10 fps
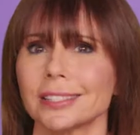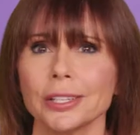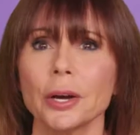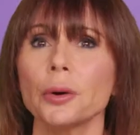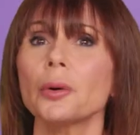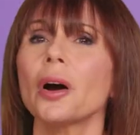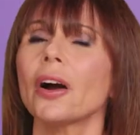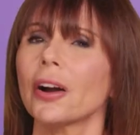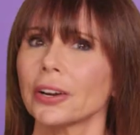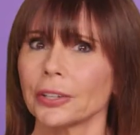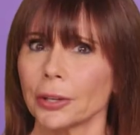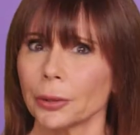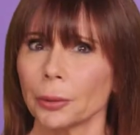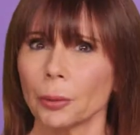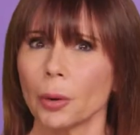so are
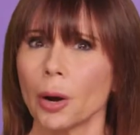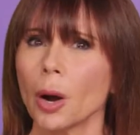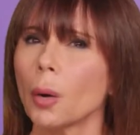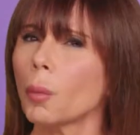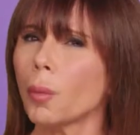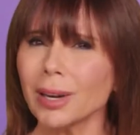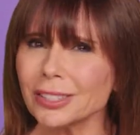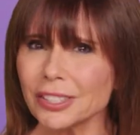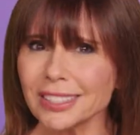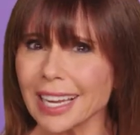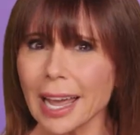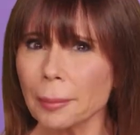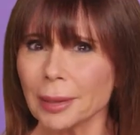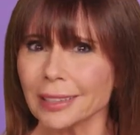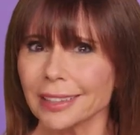you. What just
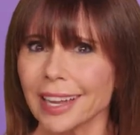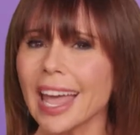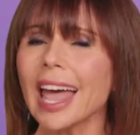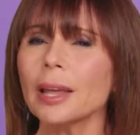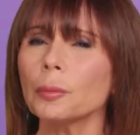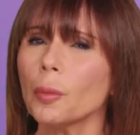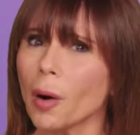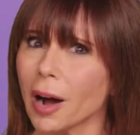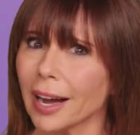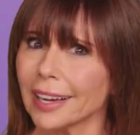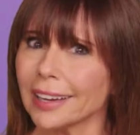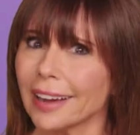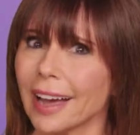happened and why?